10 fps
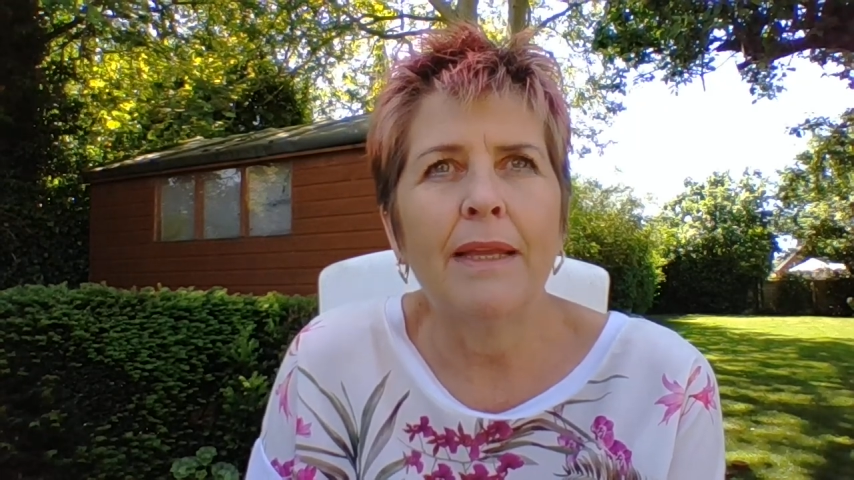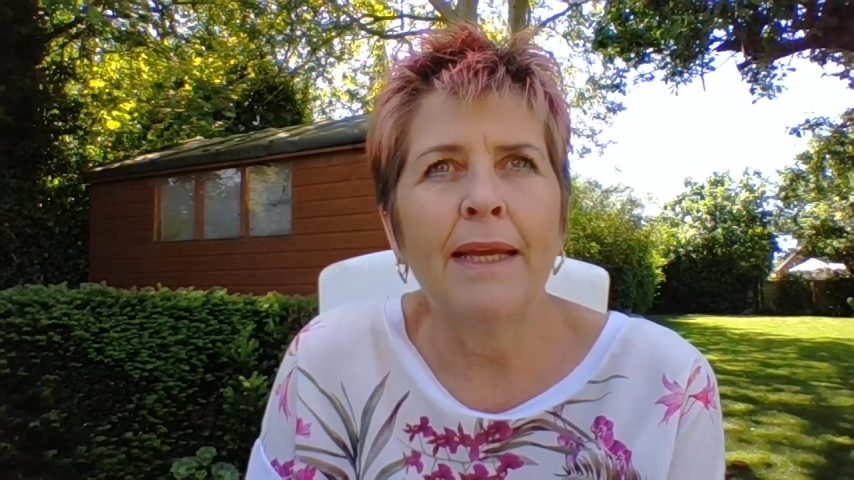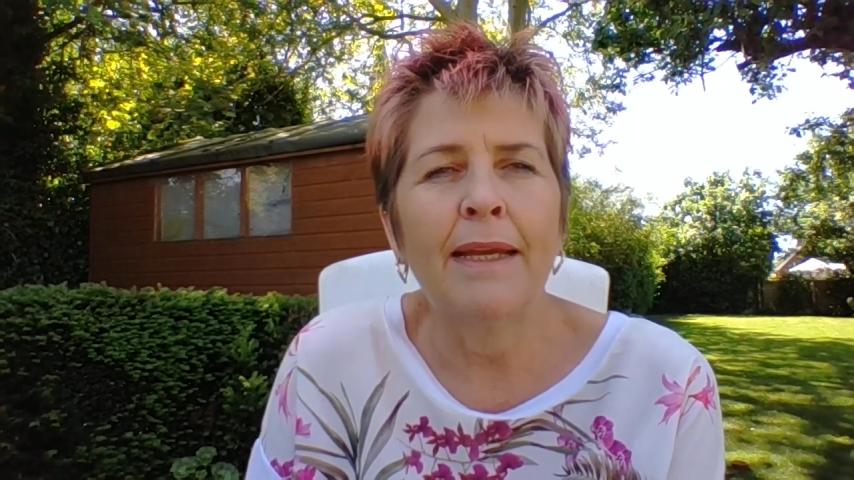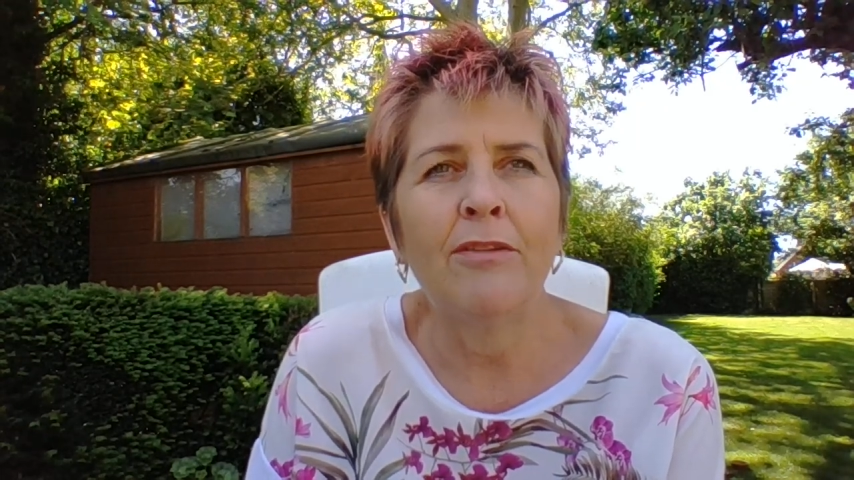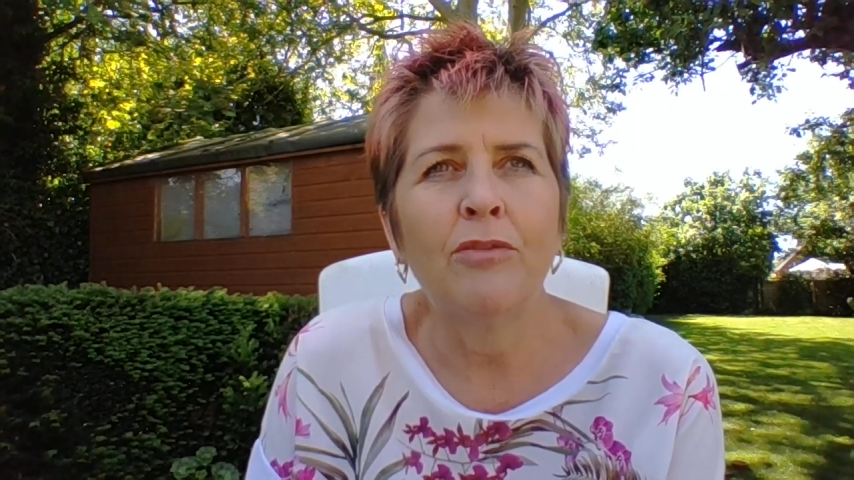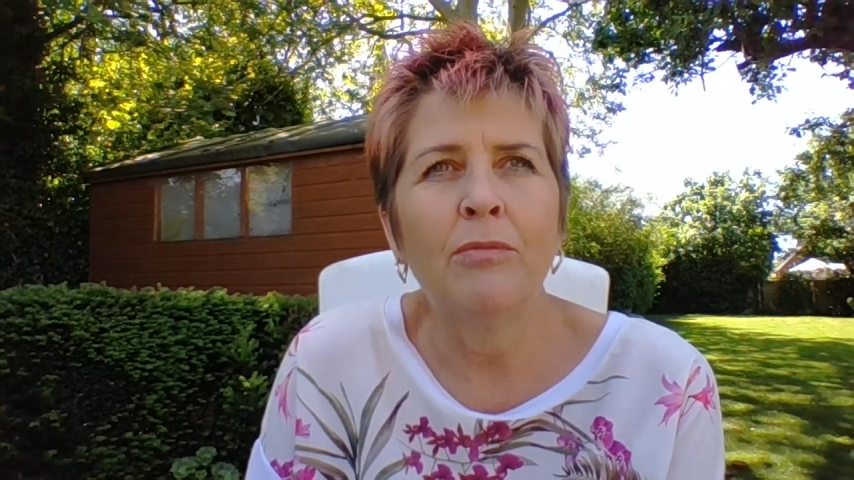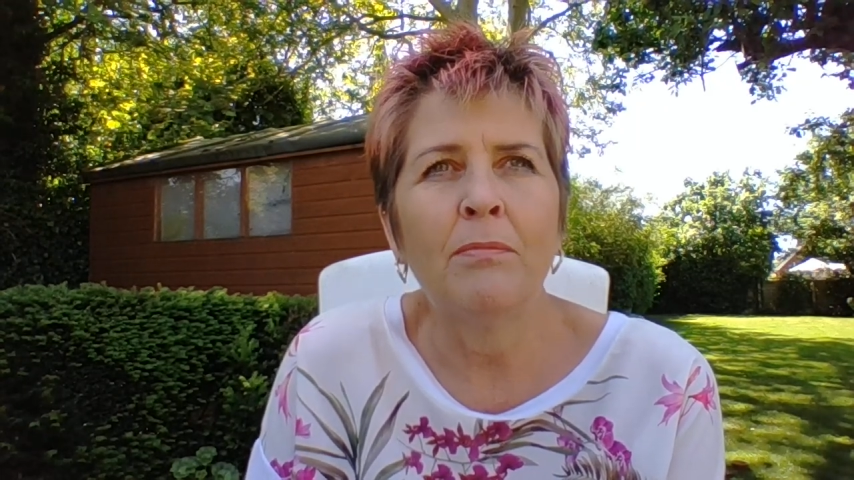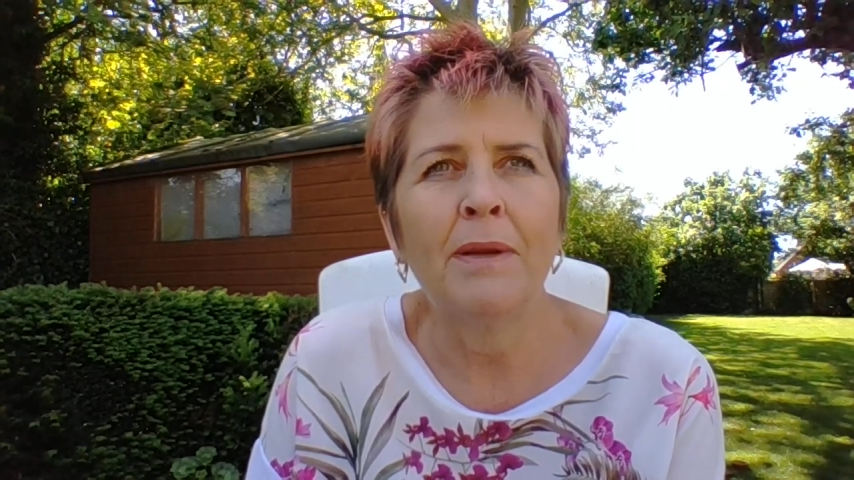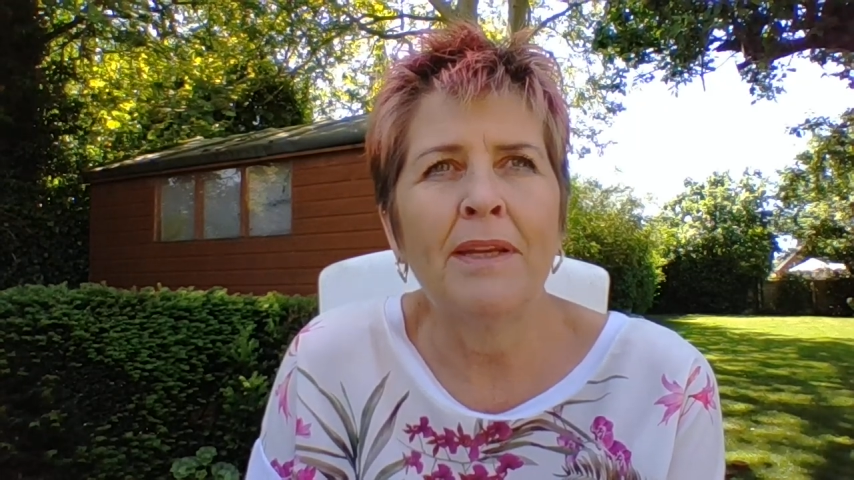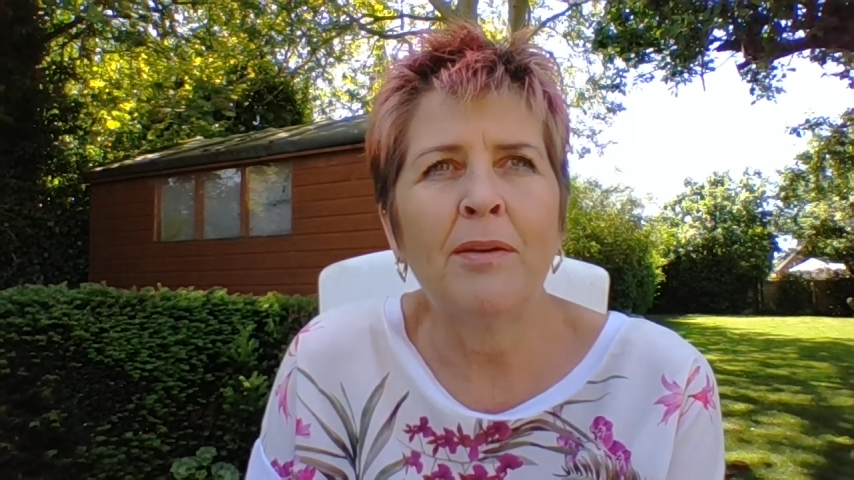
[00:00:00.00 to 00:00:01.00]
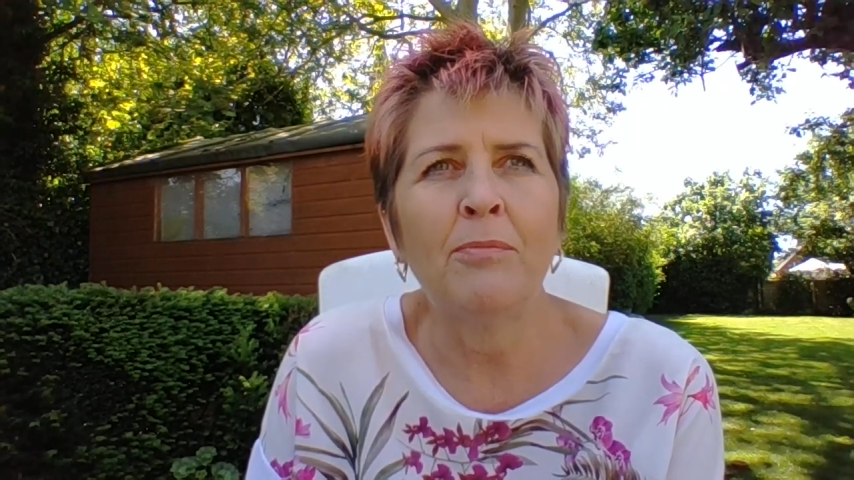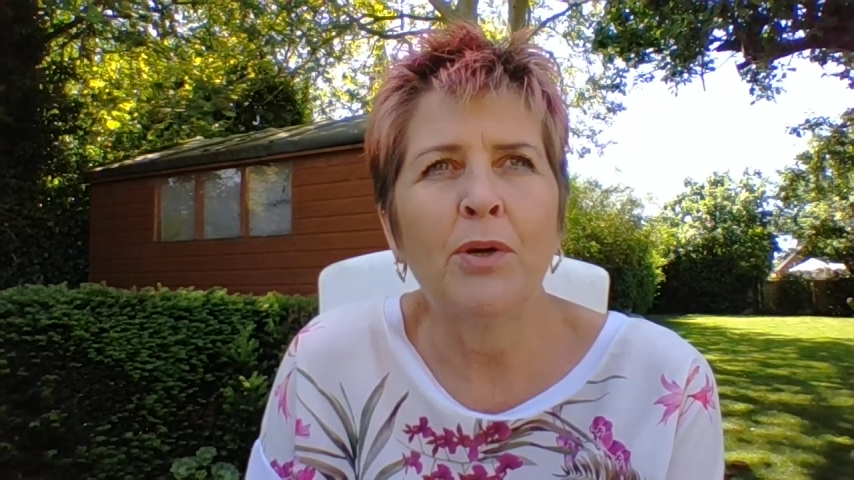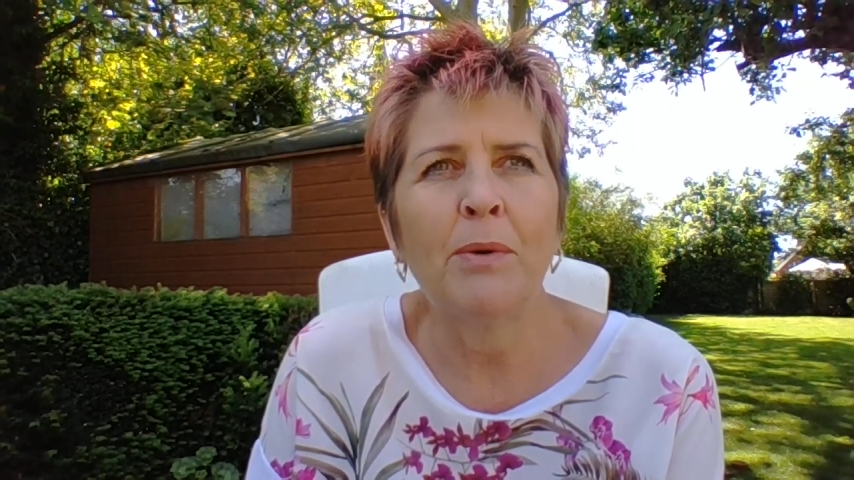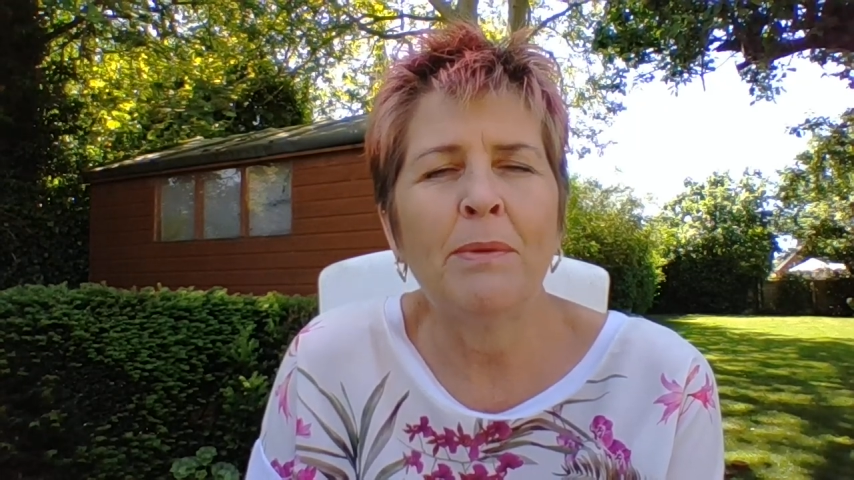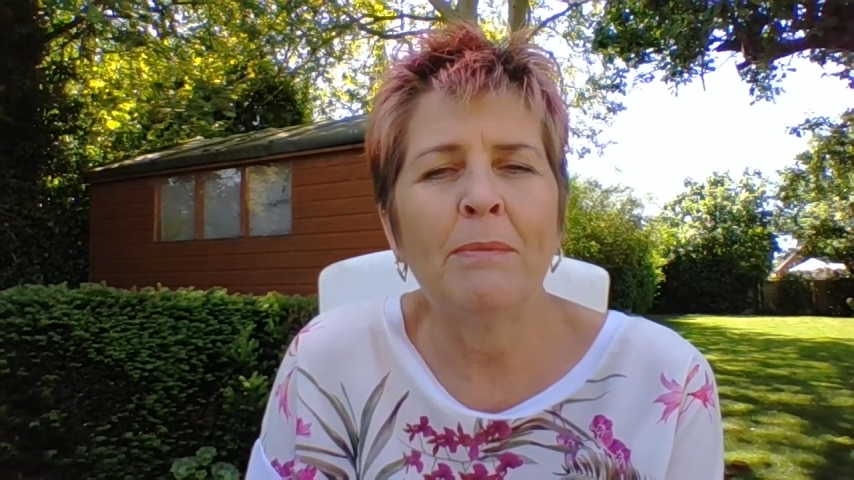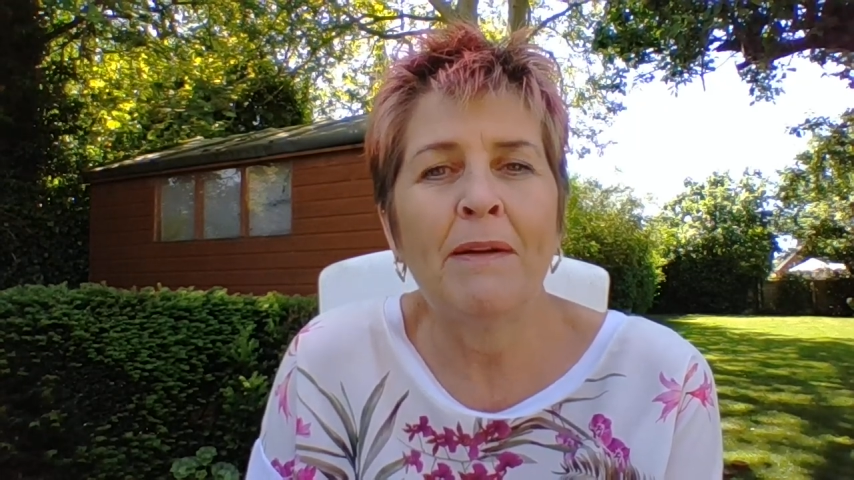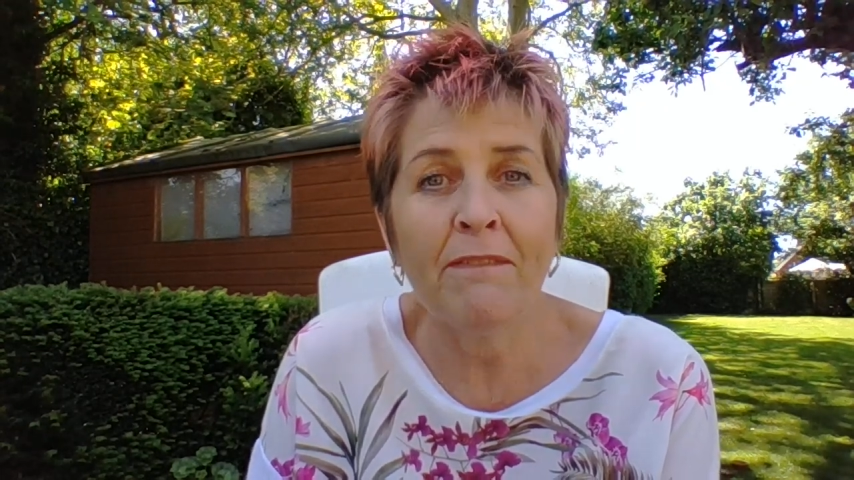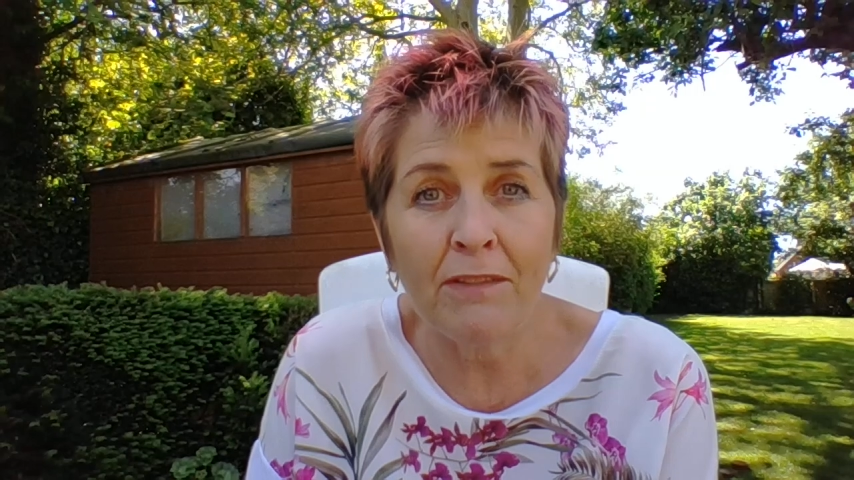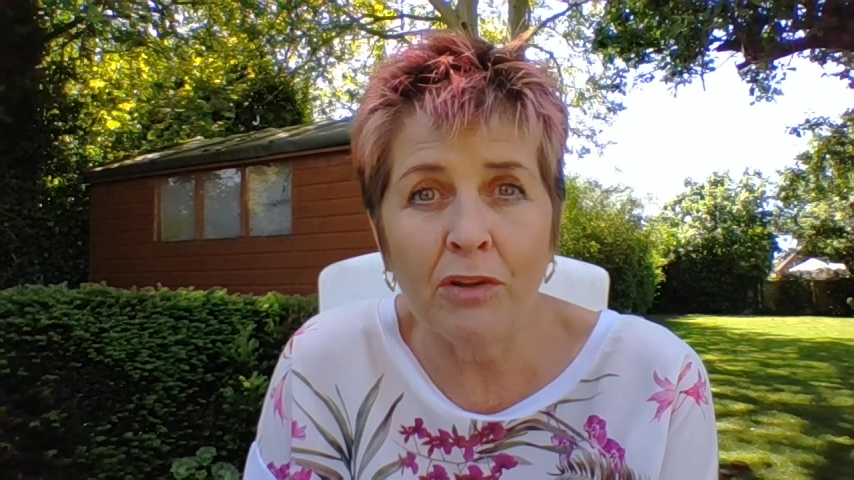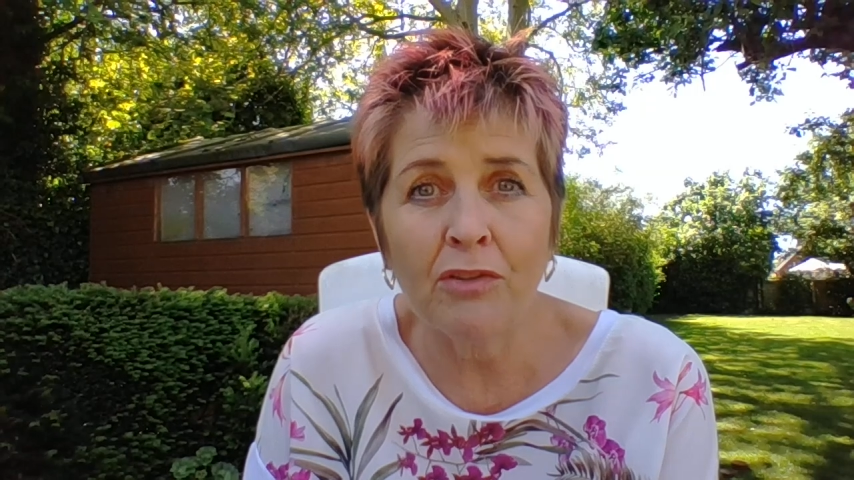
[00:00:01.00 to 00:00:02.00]
ended up, my dad bought me my
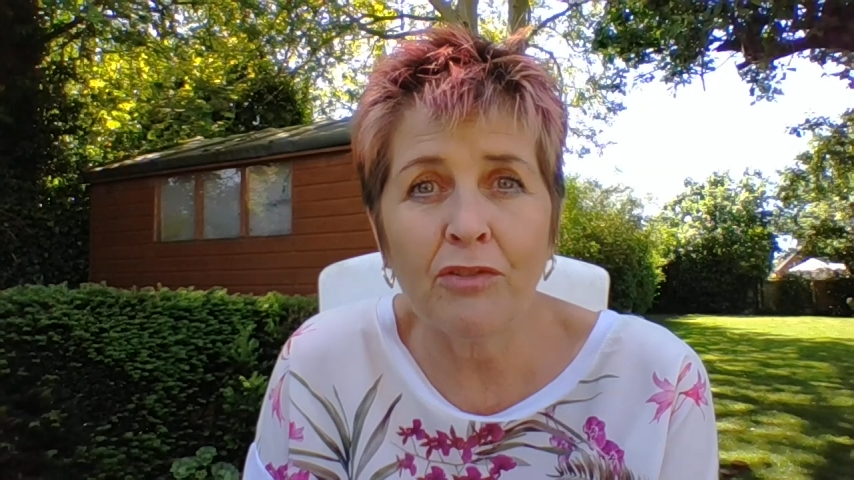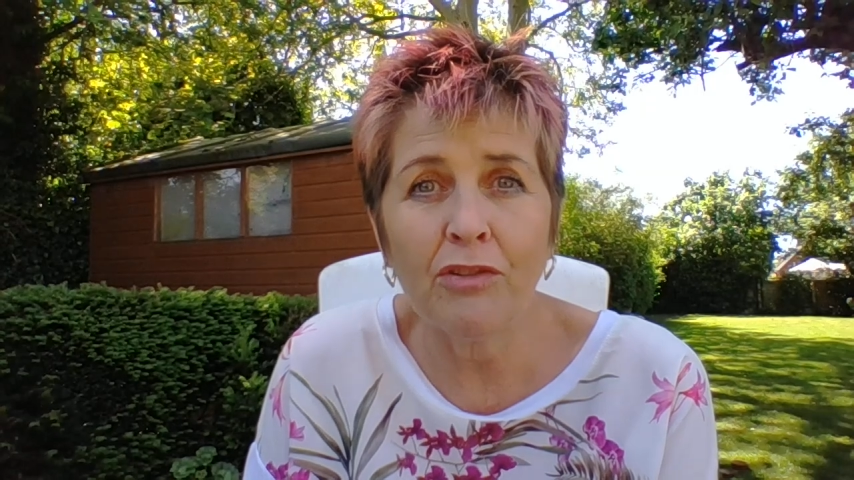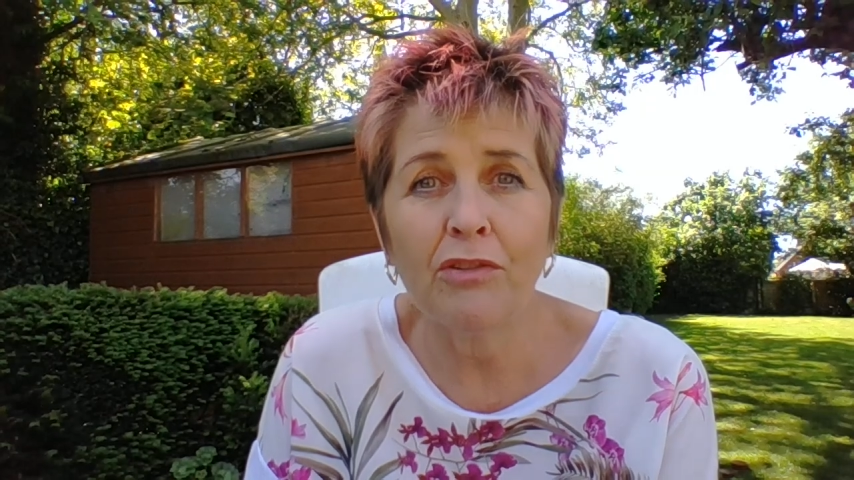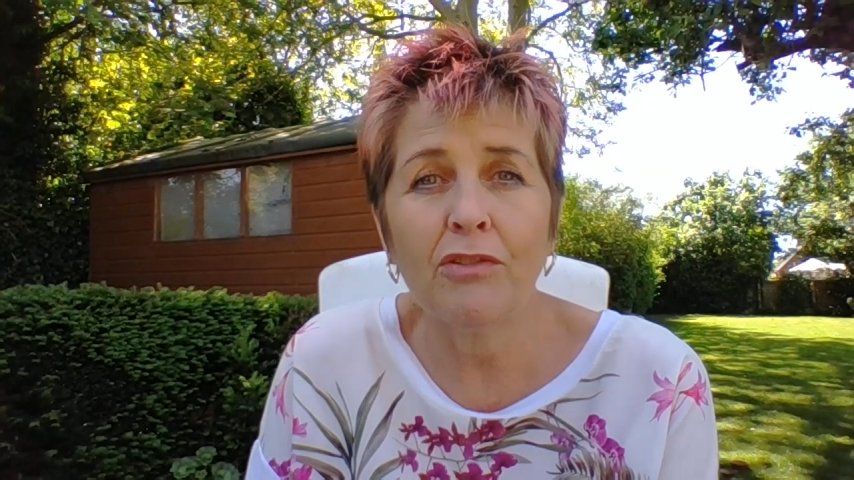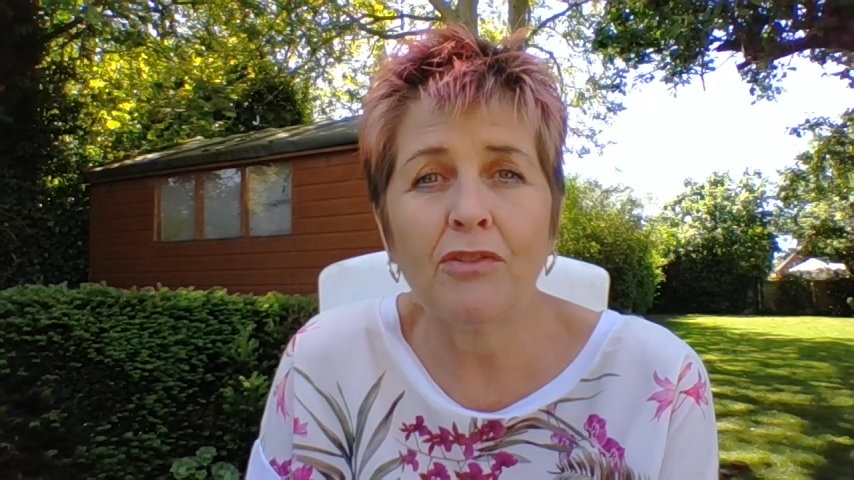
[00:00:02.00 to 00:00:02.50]
first